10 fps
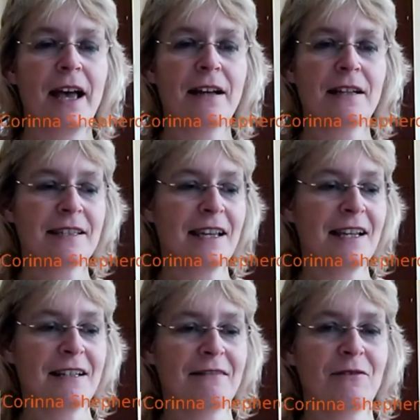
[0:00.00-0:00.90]
And I
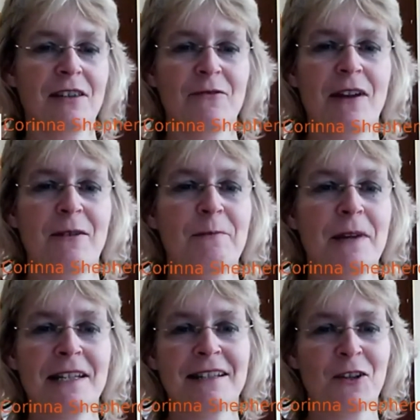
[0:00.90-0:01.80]
stayed in for another hour,
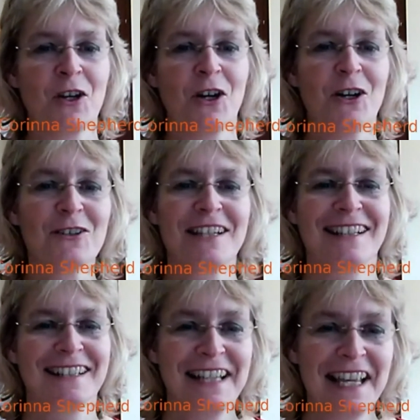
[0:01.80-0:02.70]
made another card,
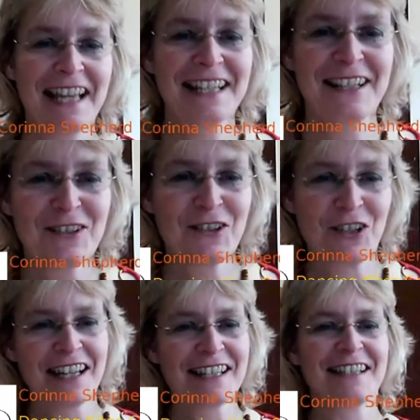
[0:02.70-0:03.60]
and had another
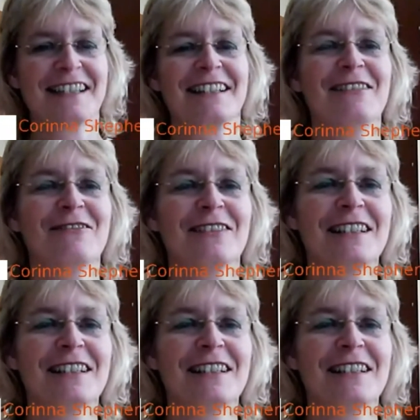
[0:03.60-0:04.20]
chat and stuff.